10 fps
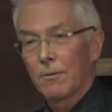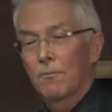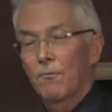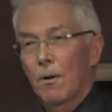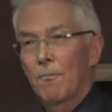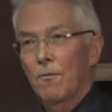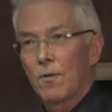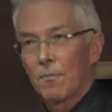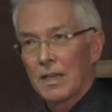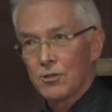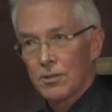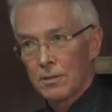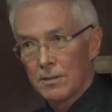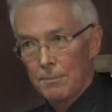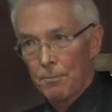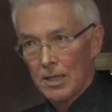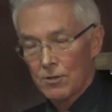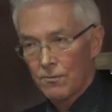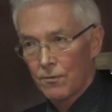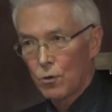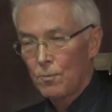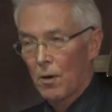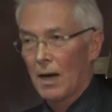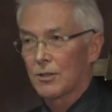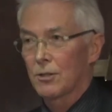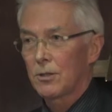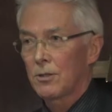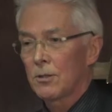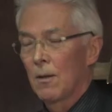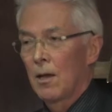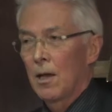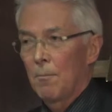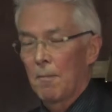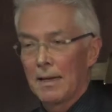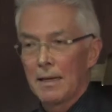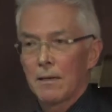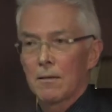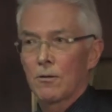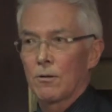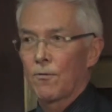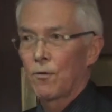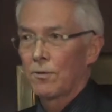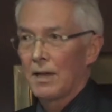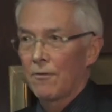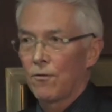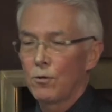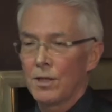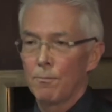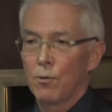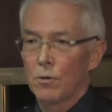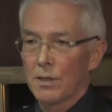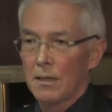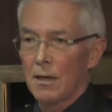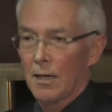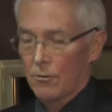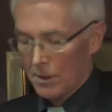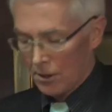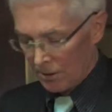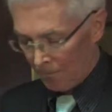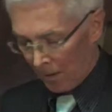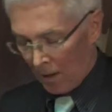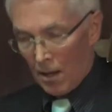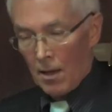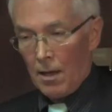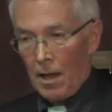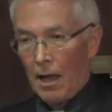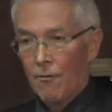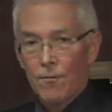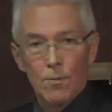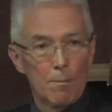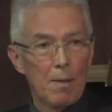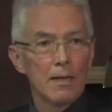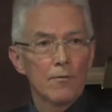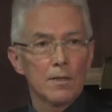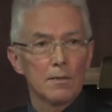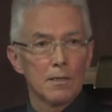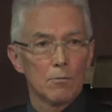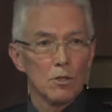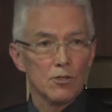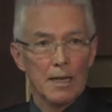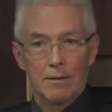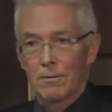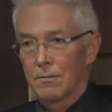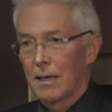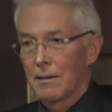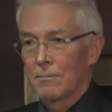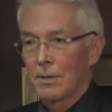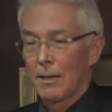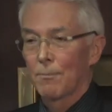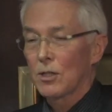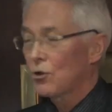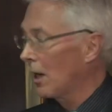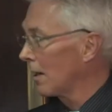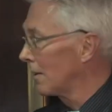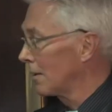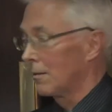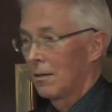from this depressed food prices, many net food importing countries have benefited, it was said. So they appreciated it.